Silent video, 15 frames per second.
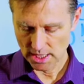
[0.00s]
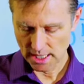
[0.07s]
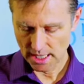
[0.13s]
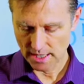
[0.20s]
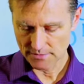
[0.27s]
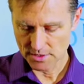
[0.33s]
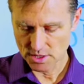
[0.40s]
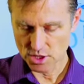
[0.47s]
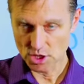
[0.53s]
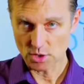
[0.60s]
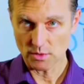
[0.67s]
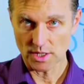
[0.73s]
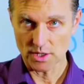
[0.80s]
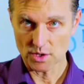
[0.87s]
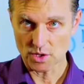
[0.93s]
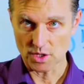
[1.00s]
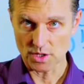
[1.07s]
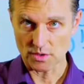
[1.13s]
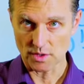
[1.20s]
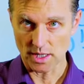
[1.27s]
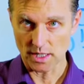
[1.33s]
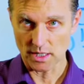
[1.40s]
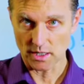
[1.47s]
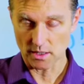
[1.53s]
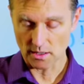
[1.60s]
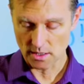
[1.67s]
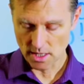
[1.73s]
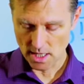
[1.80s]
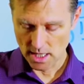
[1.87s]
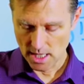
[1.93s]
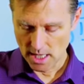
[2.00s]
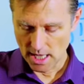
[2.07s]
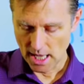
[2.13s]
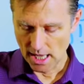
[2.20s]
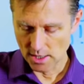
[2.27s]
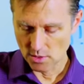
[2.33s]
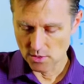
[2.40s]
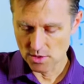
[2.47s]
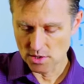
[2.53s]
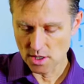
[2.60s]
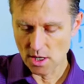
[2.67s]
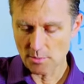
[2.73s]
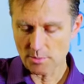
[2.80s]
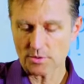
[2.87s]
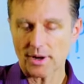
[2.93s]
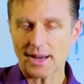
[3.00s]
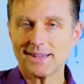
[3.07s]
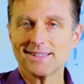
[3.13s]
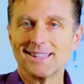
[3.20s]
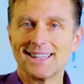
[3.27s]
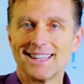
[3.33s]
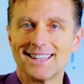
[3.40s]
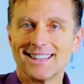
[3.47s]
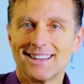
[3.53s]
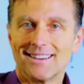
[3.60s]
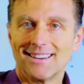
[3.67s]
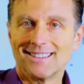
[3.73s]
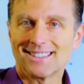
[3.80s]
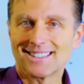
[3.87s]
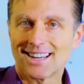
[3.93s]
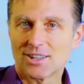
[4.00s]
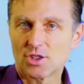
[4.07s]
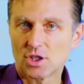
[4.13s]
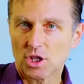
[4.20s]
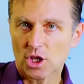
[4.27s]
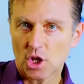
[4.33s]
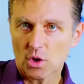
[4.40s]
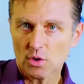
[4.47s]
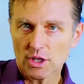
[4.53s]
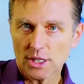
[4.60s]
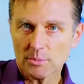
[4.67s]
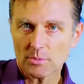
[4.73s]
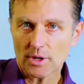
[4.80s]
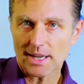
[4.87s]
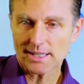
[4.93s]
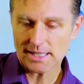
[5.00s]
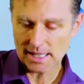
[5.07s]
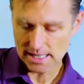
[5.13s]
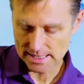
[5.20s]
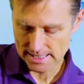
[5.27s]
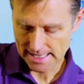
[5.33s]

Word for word: and a half to two inches right here, and you start pressing in there and start slowly pressing